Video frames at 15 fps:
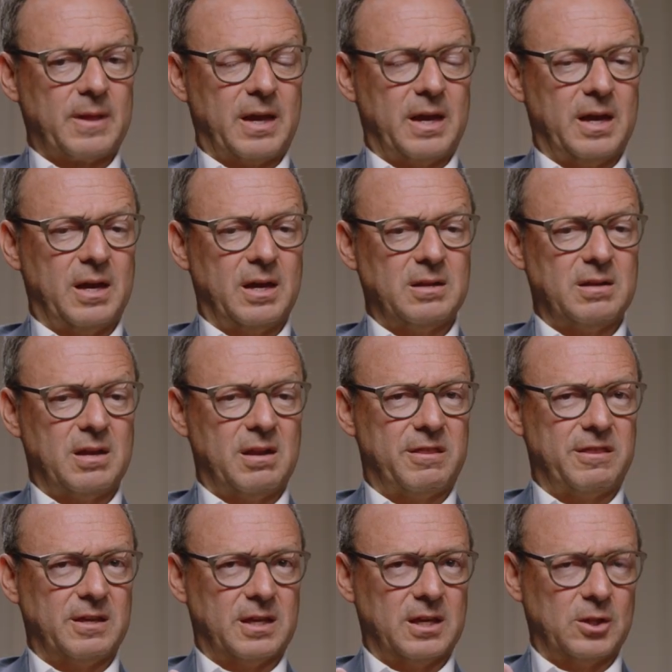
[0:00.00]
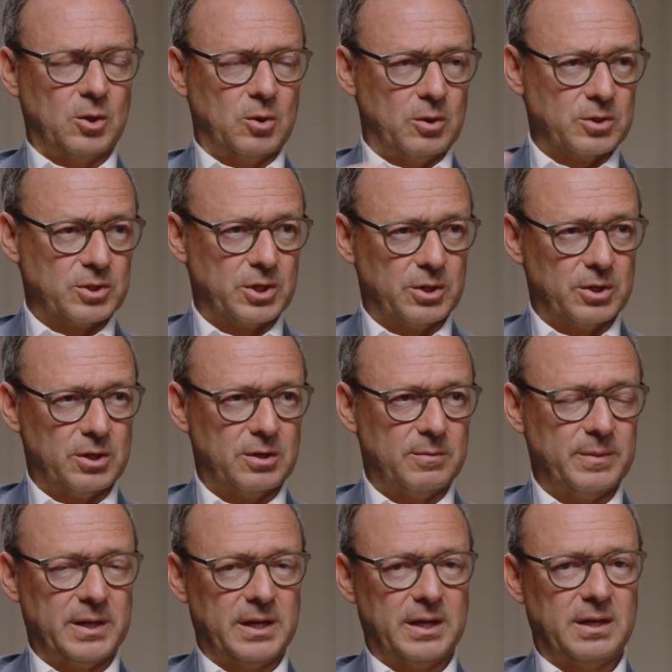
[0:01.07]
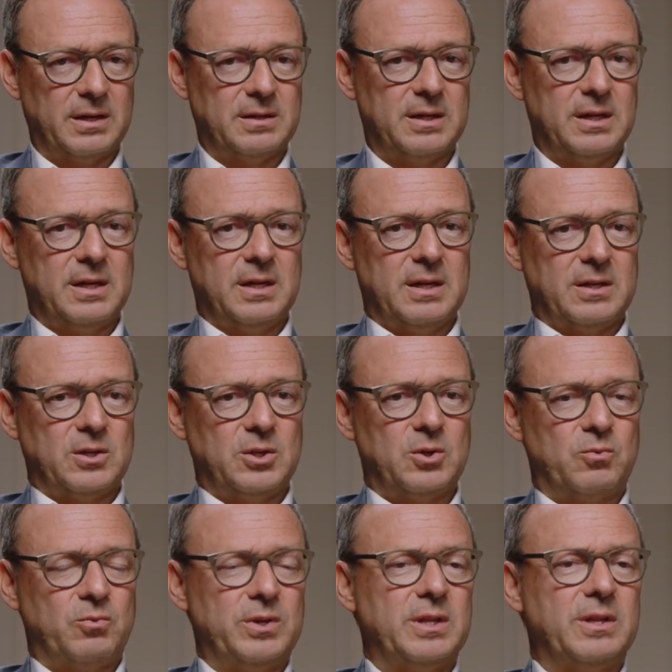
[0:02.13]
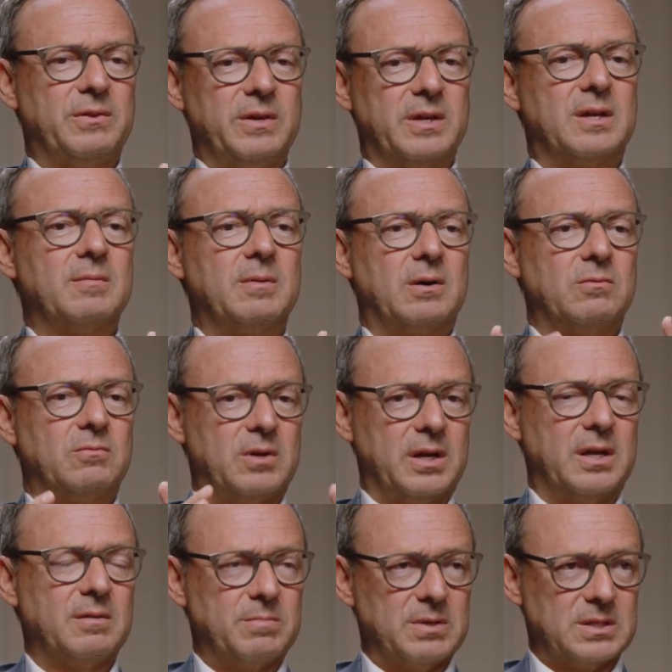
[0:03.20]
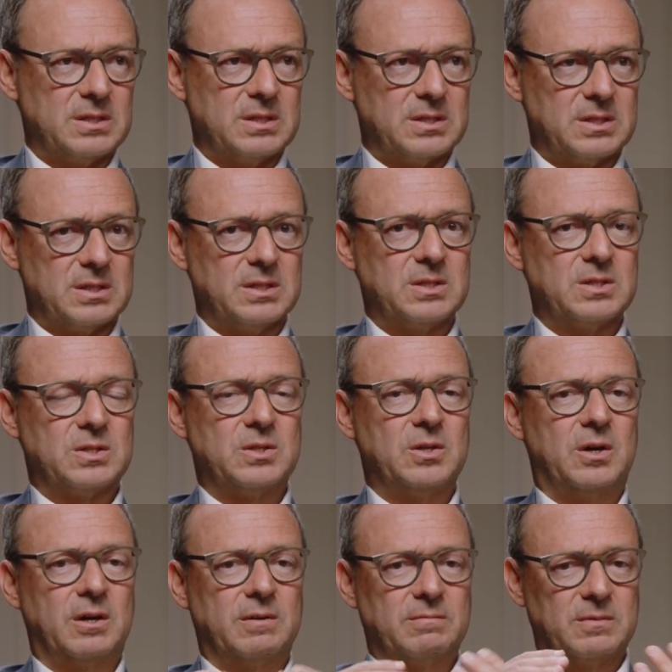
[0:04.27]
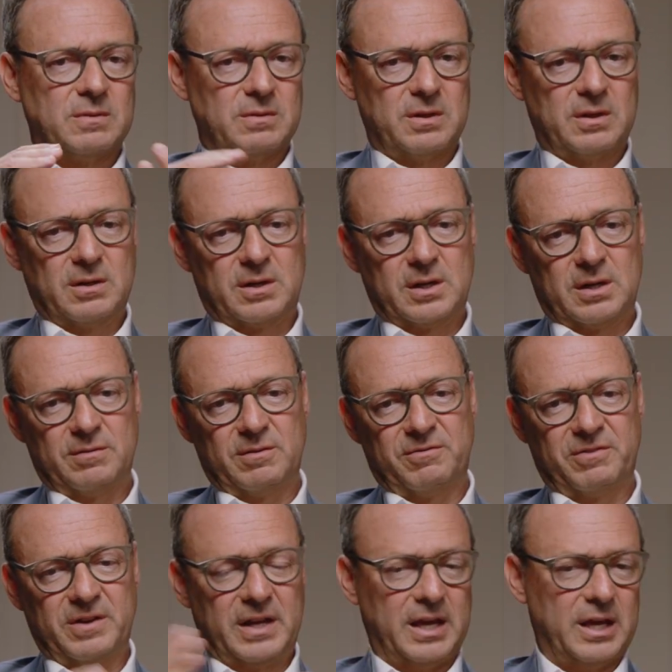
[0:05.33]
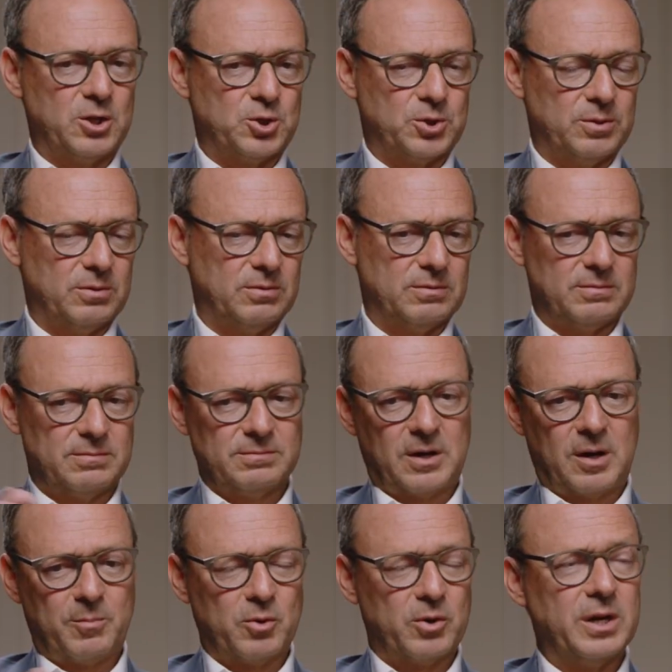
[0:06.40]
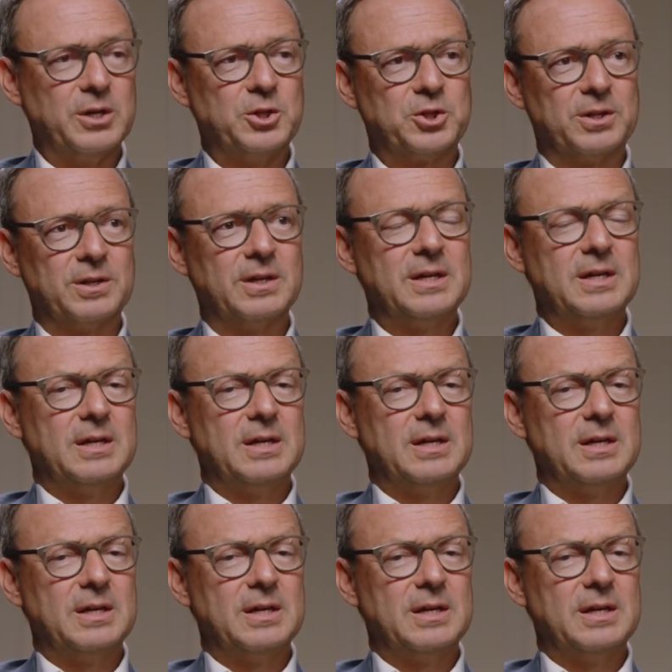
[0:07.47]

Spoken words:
and thinking long term, and really thinking about running businesses, not a kind of a financial operation,